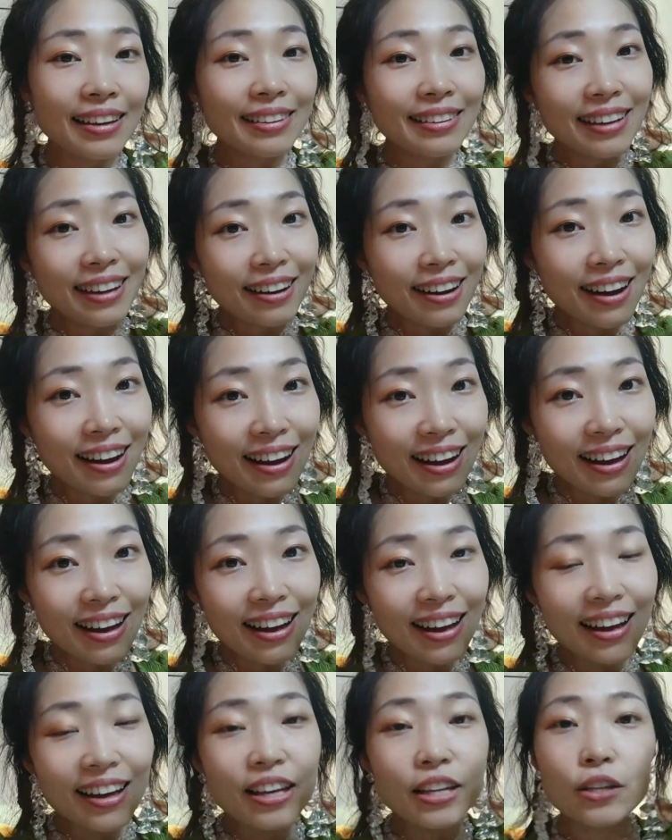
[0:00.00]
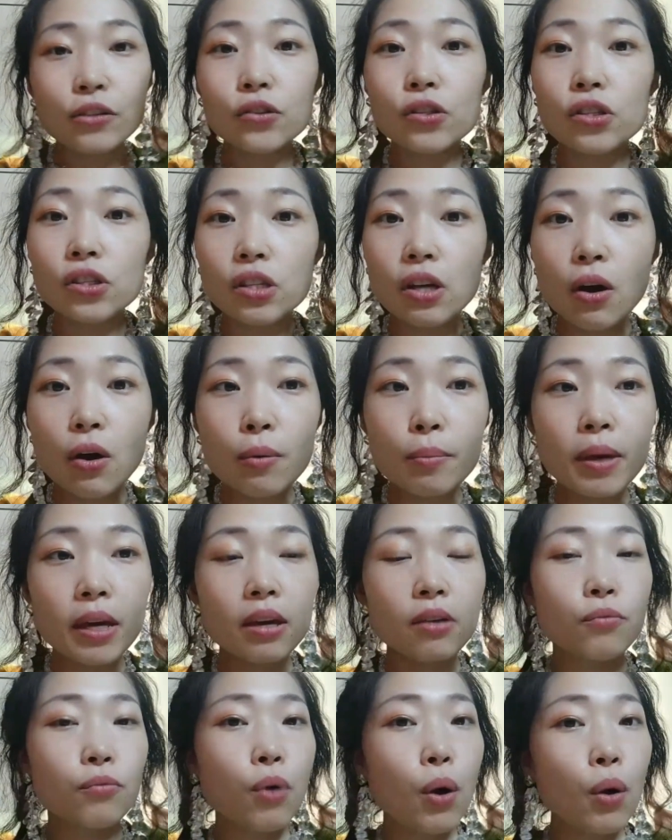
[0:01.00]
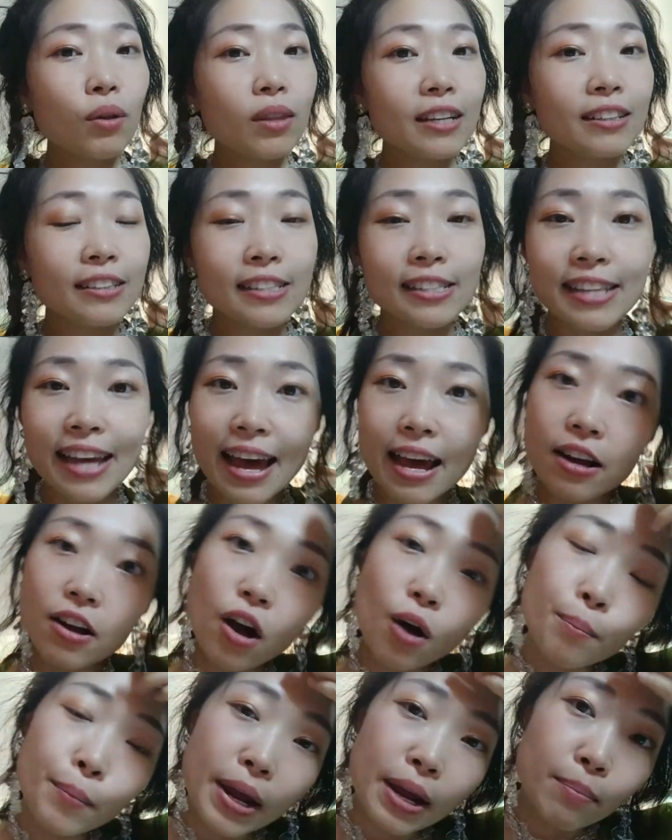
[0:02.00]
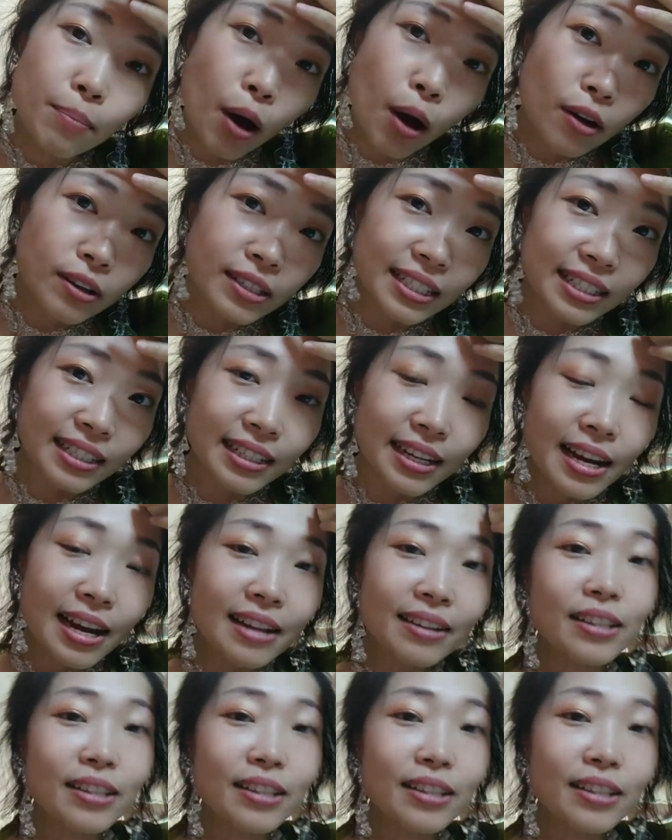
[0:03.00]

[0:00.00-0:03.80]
Ta-da! You saw me rolling this egg on my body.